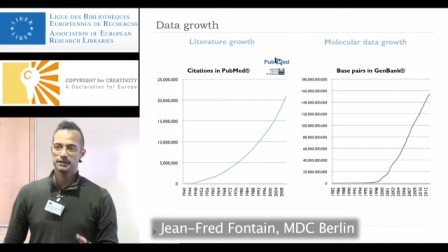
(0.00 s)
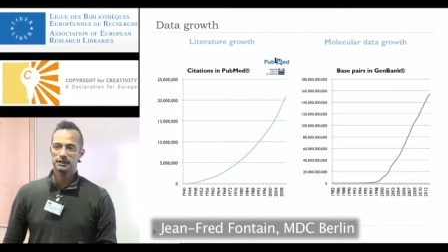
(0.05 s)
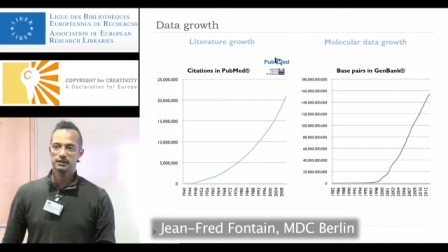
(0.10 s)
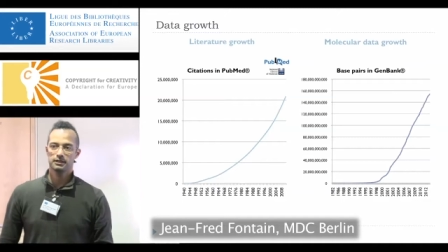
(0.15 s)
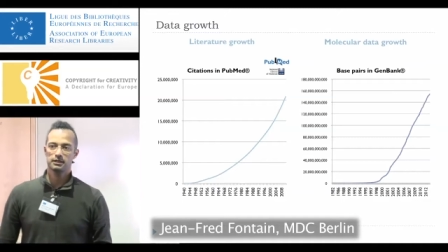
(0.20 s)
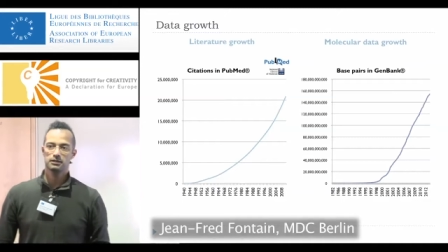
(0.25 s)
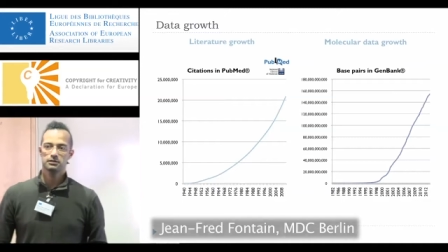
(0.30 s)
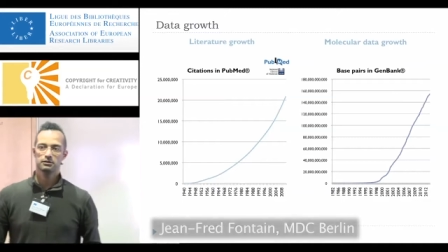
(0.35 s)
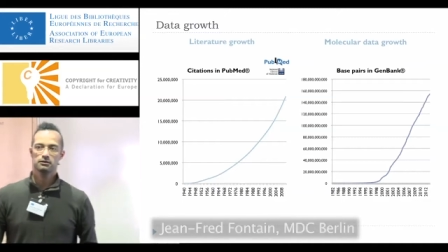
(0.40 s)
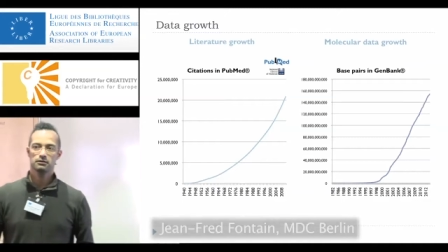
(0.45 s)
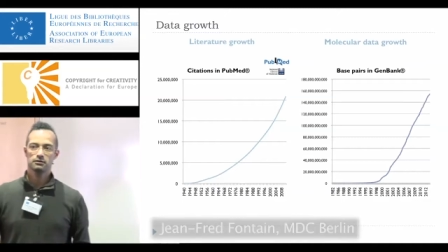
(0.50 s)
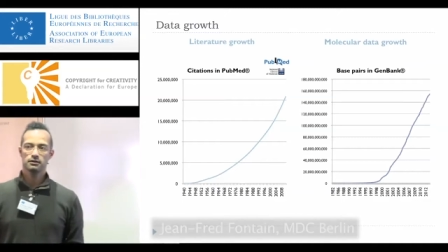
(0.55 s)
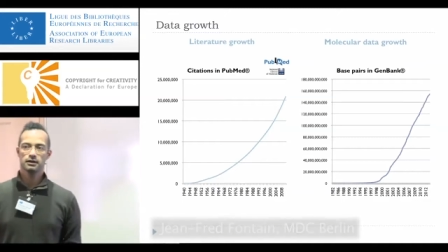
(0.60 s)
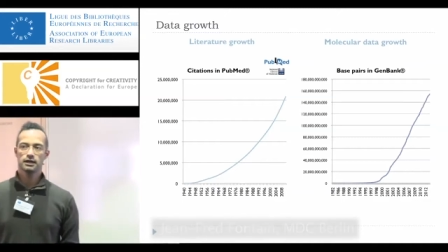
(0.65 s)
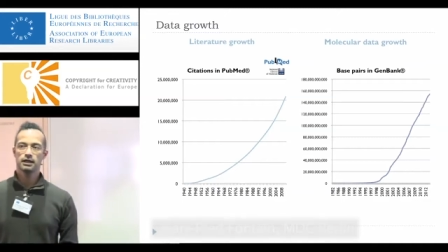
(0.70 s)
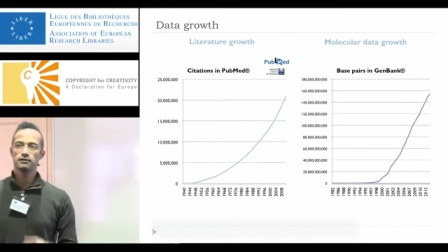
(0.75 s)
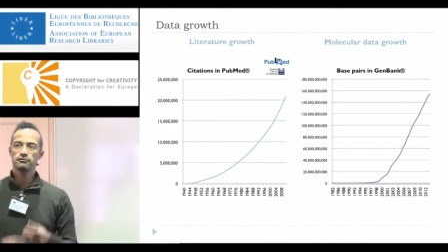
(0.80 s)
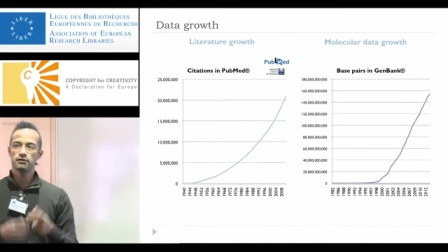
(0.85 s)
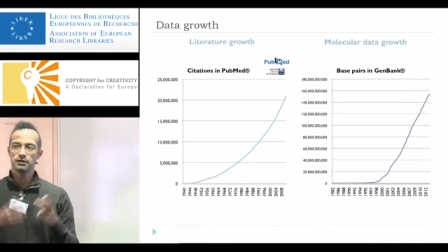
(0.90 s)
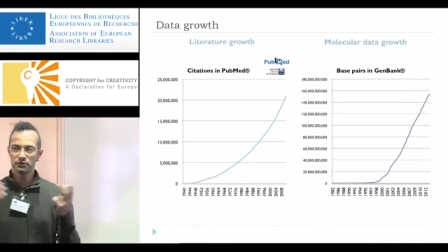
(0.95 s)
citation,
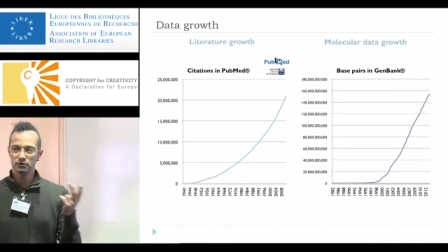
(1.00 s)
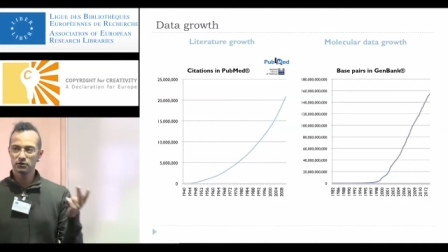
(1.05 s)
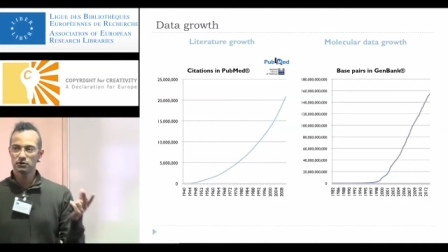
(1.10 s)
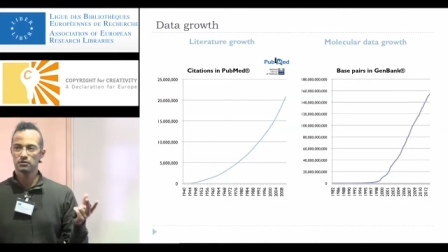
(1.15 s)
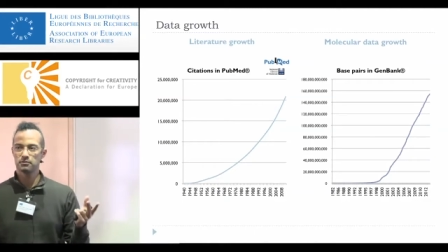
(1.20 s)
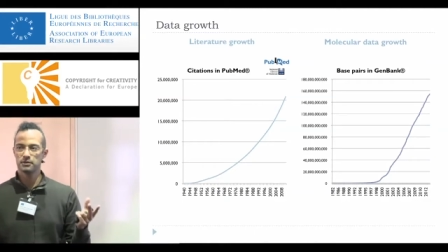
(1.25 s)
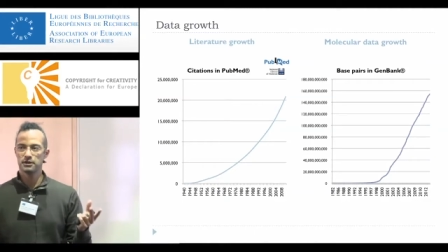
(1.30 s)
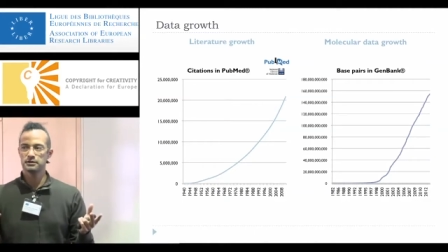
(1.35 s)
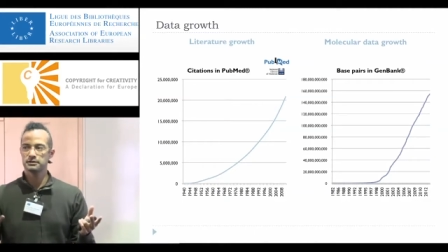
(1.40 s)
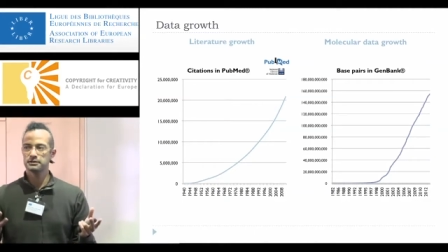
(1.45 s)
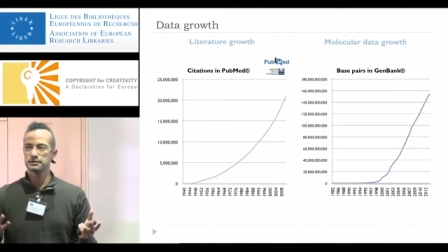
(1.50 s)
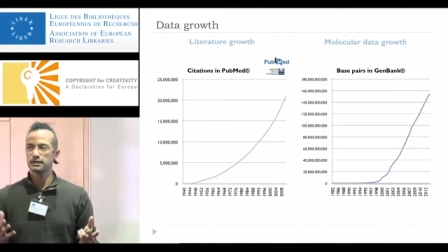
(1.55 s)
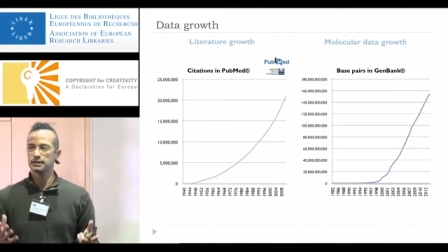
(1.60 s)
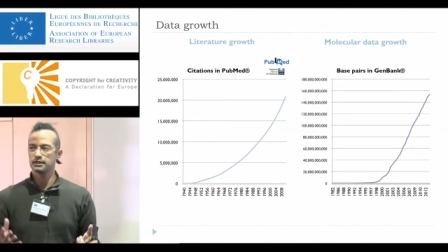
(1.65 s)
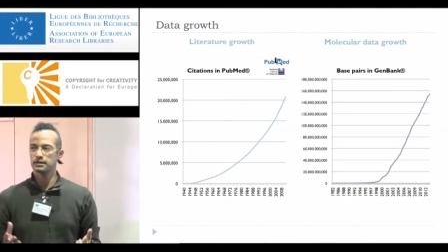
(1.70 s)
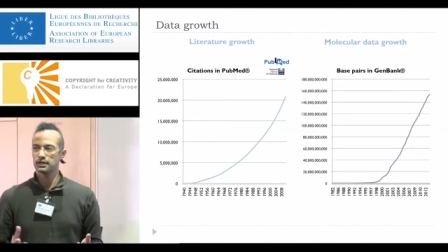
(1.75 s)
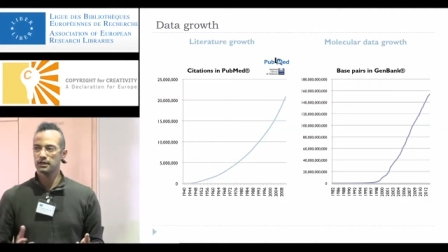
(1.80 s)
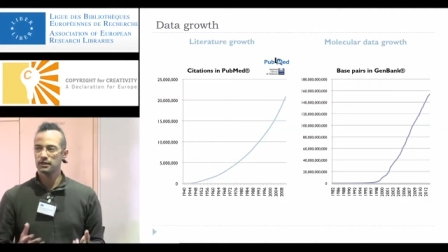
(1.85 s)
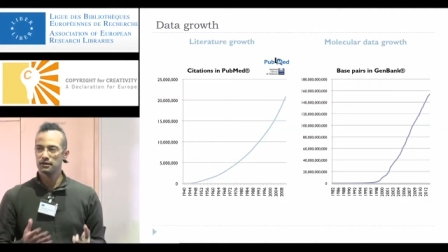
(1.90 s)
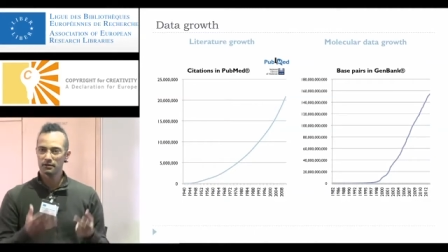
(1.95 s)
relevant documents
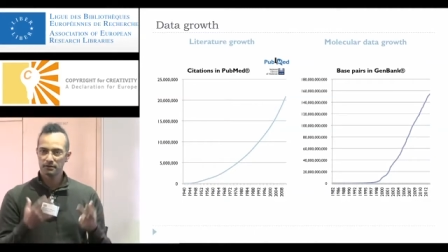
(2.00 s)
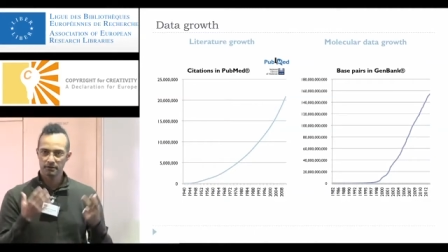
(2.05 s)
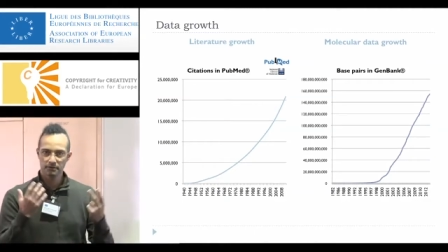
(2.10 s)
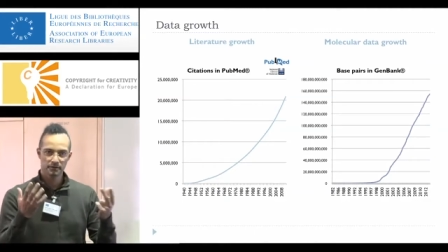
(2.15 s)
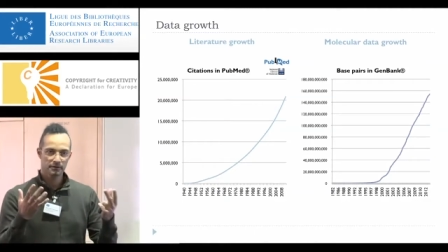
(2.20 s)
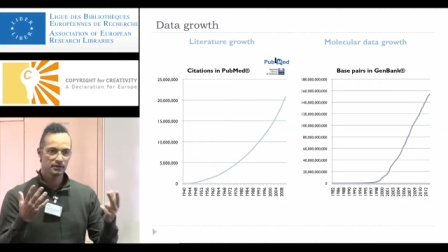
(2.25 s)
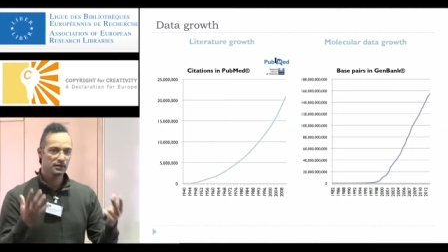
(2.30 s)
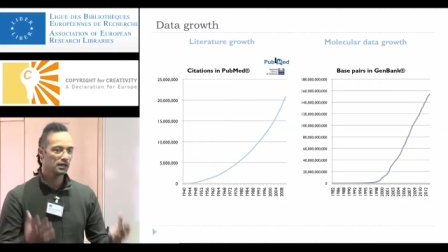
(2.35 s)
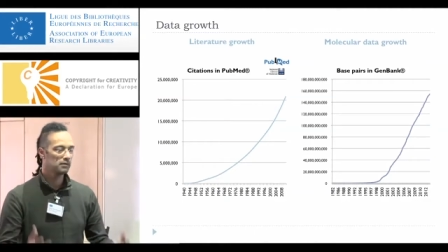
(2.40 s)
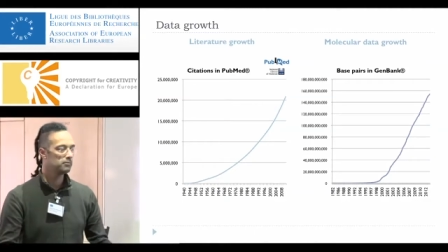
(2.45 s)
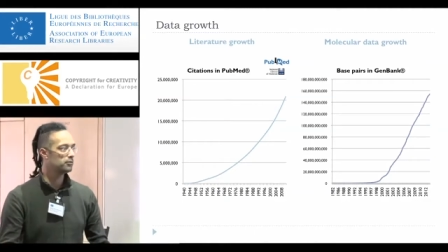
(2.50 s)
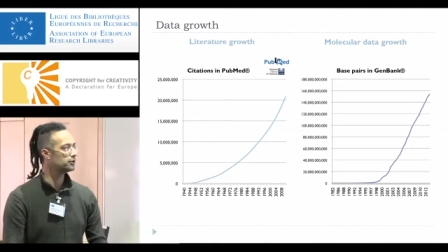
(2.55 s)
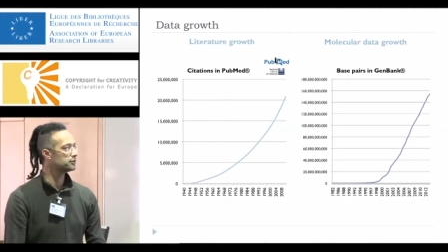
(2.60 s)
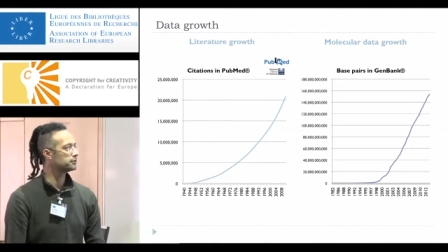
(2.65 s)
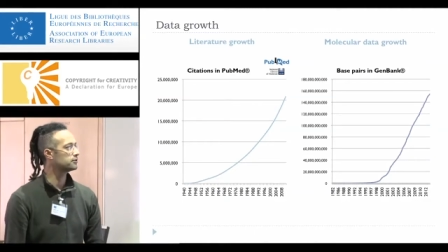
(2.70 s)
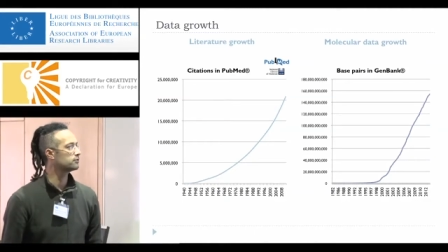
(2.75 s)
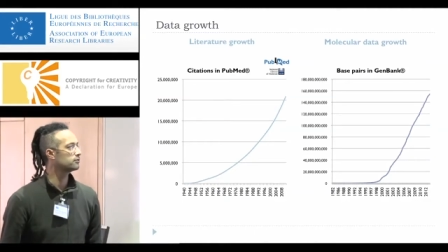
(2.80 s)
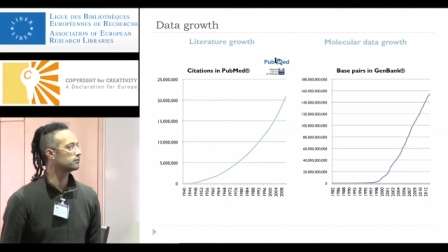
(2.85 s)
that can help us